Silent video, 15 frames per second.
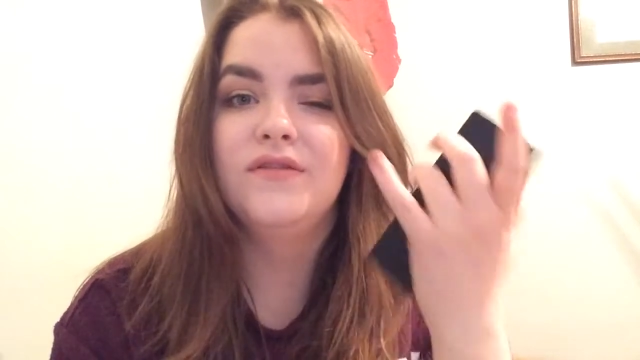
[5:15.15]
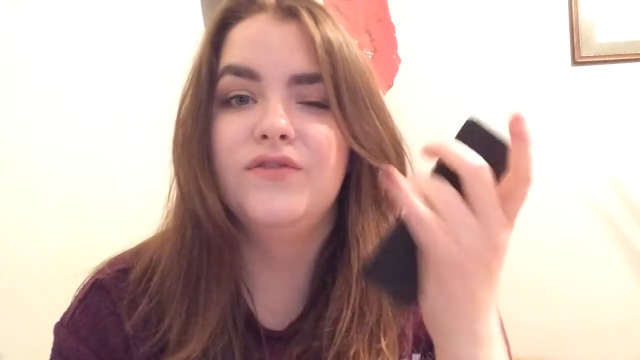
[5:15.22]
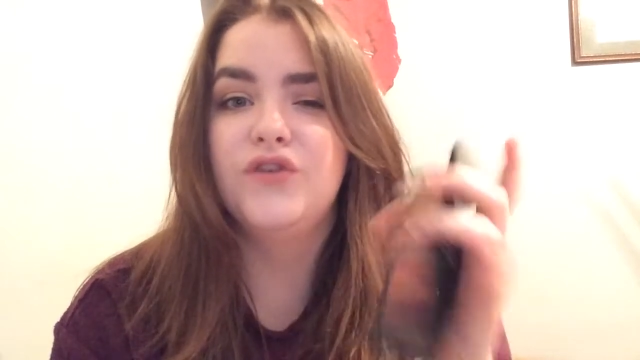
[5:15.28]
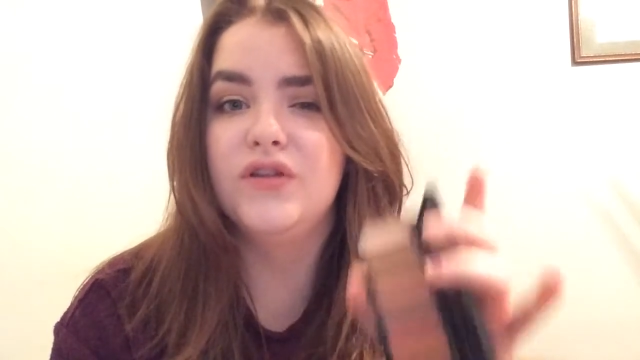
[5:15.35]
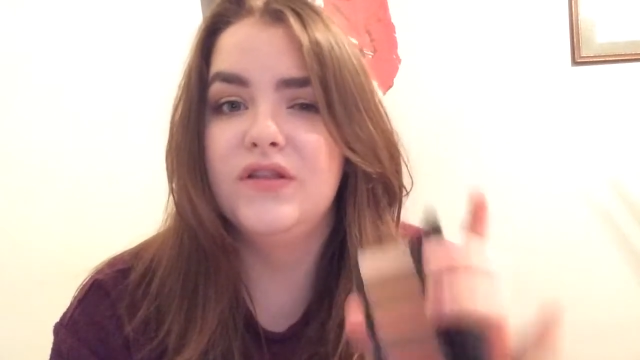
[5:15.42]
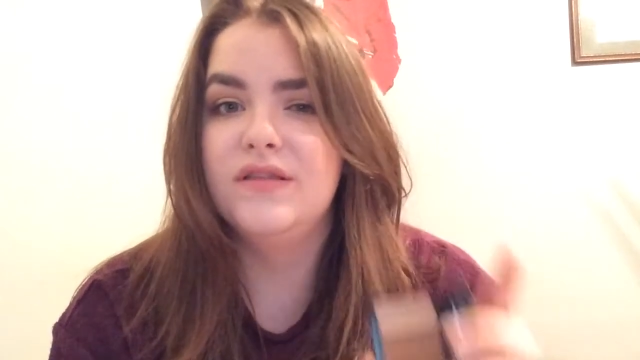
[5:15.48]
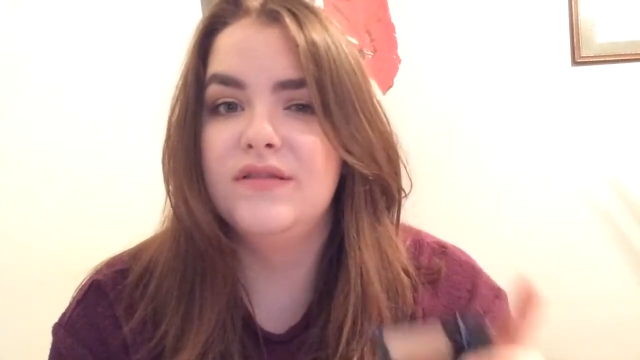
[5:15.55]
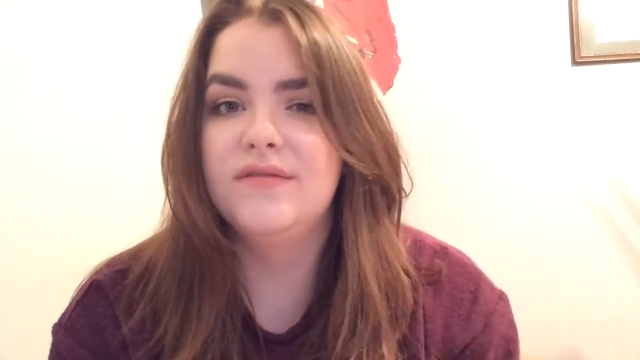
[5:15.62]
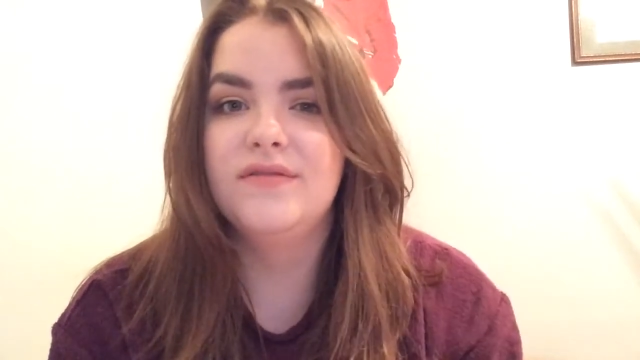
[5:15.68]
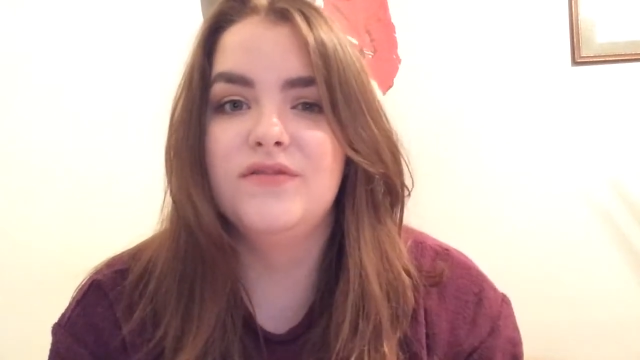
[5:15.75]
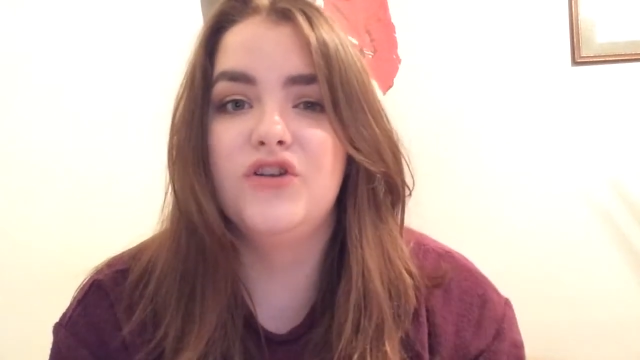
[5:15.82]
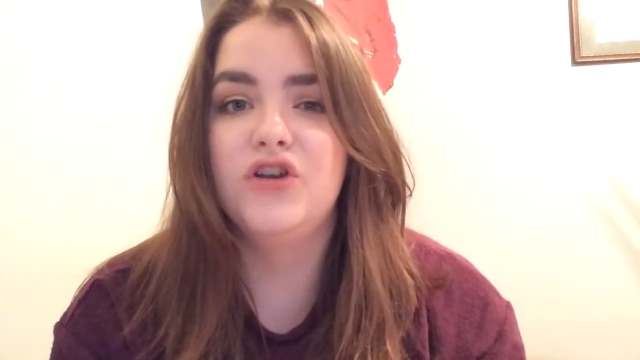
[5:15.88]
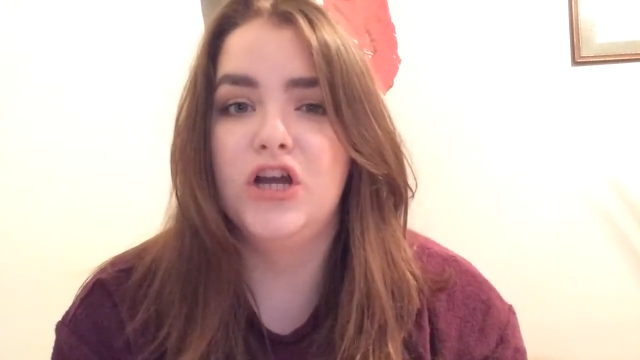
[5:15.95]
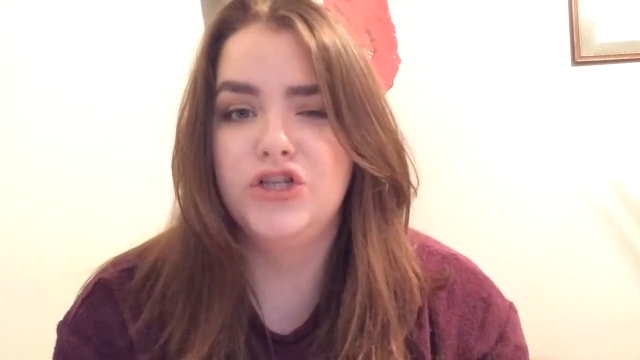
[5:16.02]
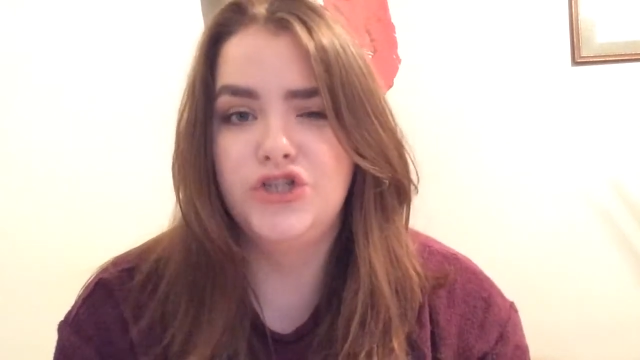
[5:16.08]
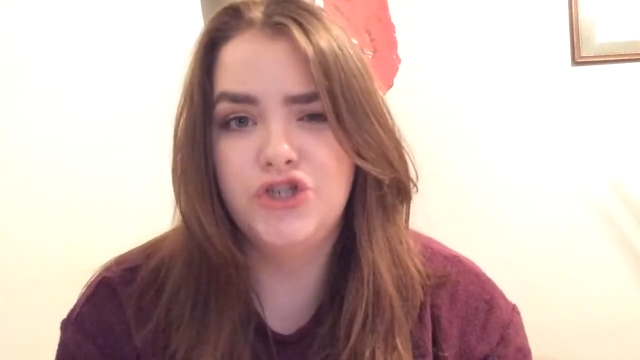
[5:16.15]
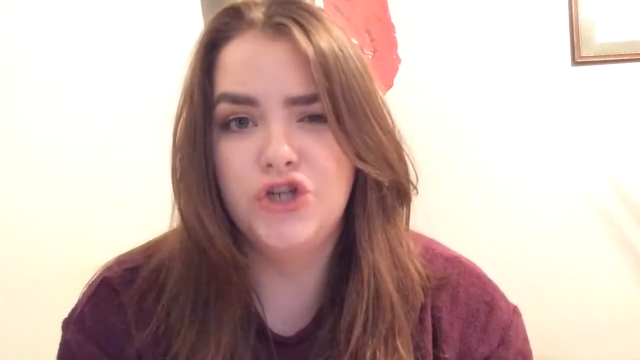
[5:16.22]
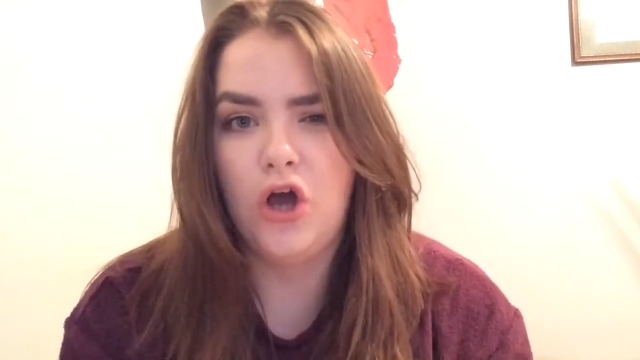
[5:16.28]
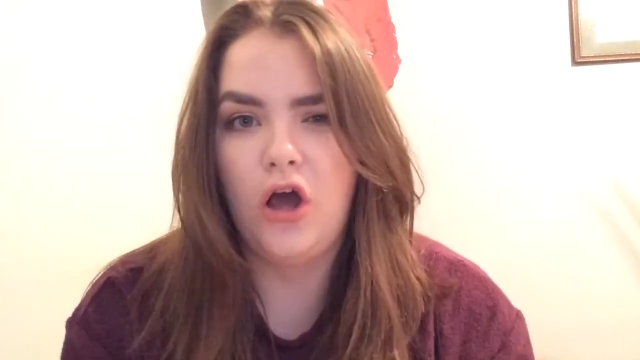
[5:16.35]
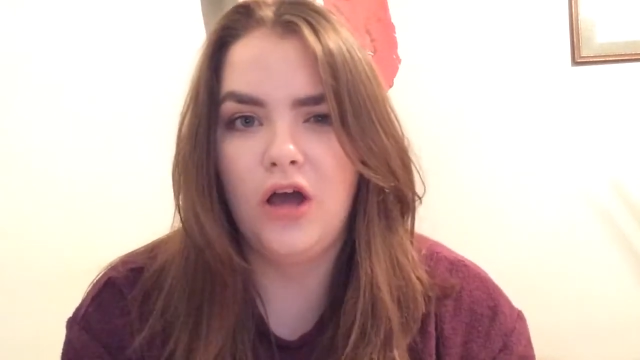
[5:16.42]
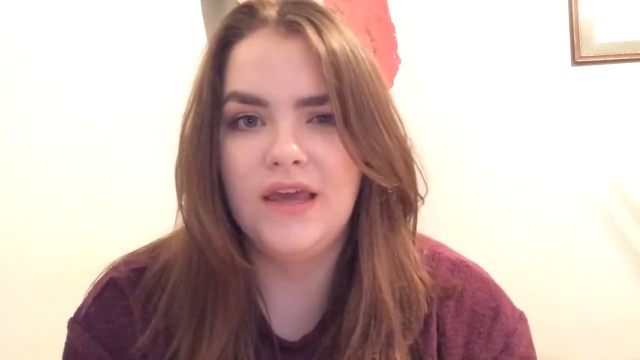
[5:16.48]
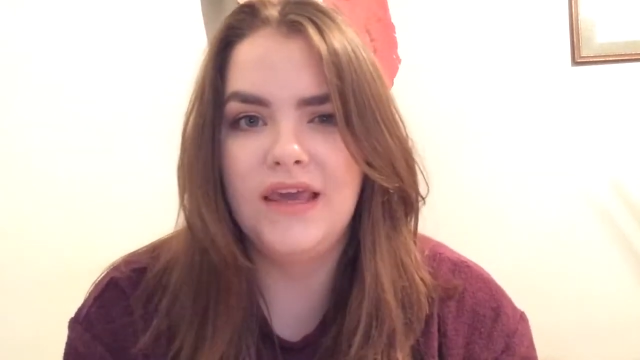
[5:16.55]
They're not
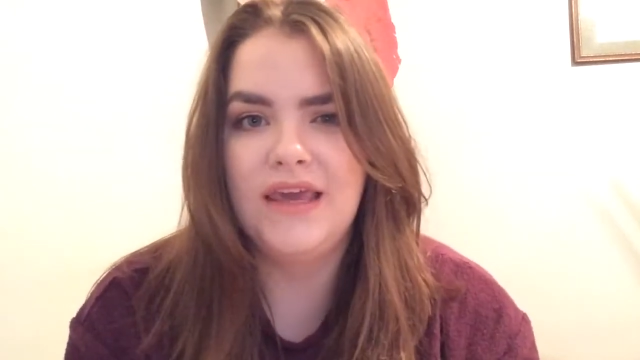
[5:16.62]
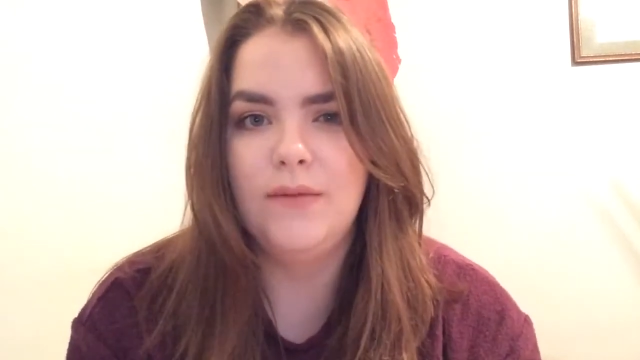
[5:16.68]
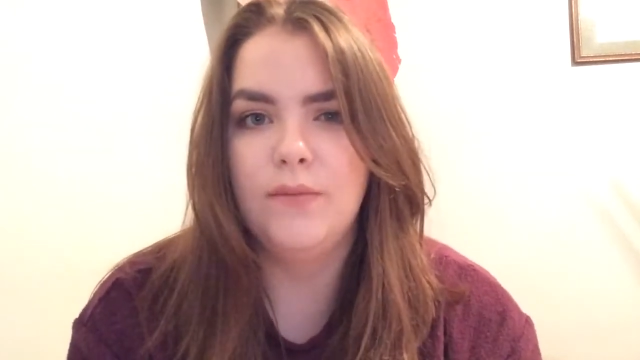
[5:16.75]
chalky,